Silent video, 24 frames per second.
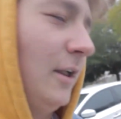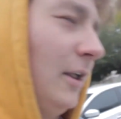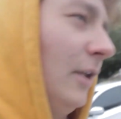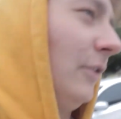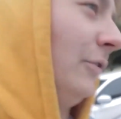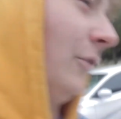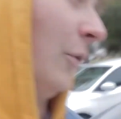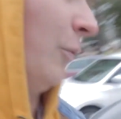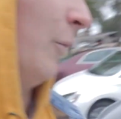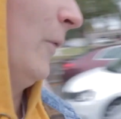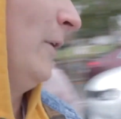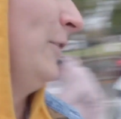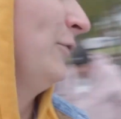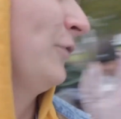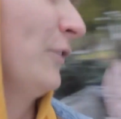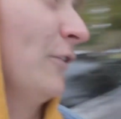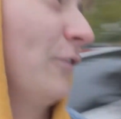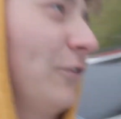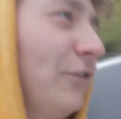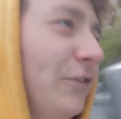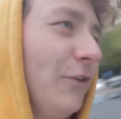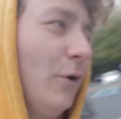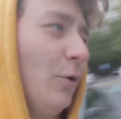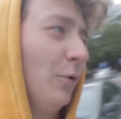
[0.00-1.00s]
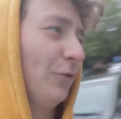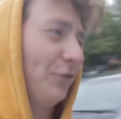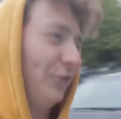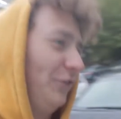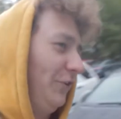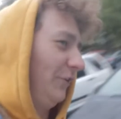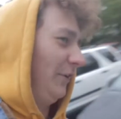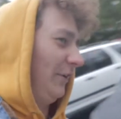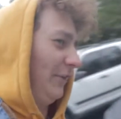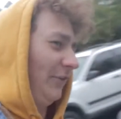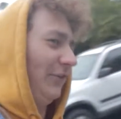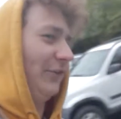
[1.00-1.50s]
The winter
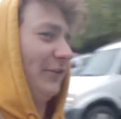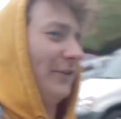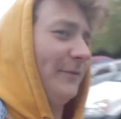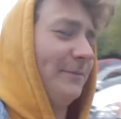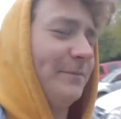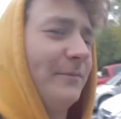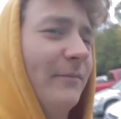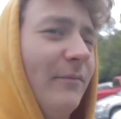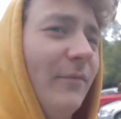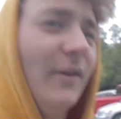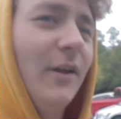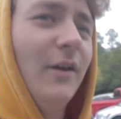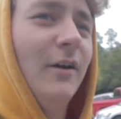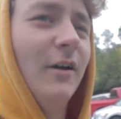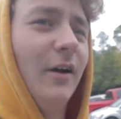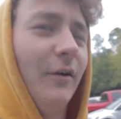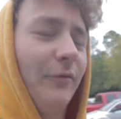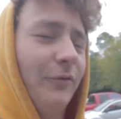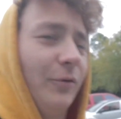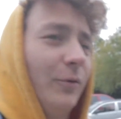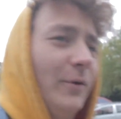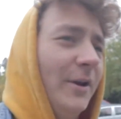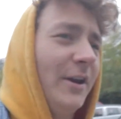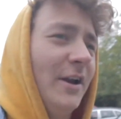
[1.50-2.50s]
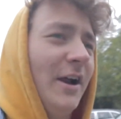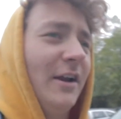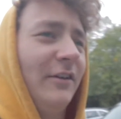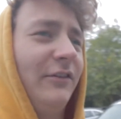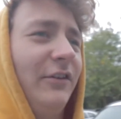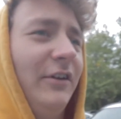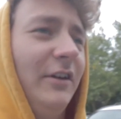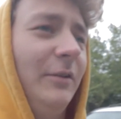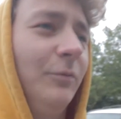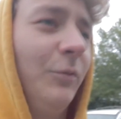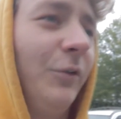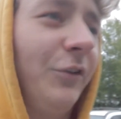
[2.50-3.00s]
solstice of
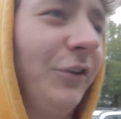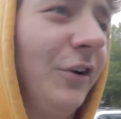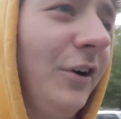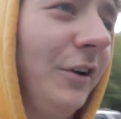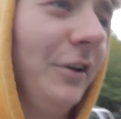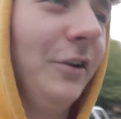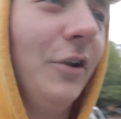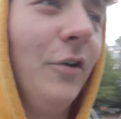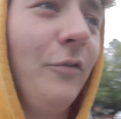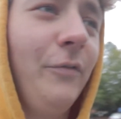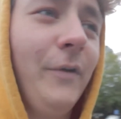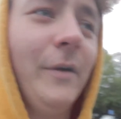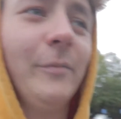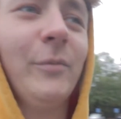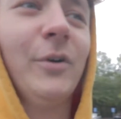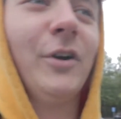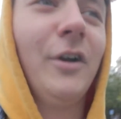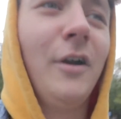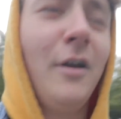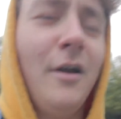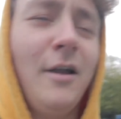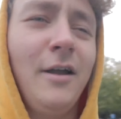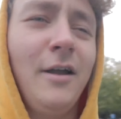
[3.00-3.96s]
2019 was on November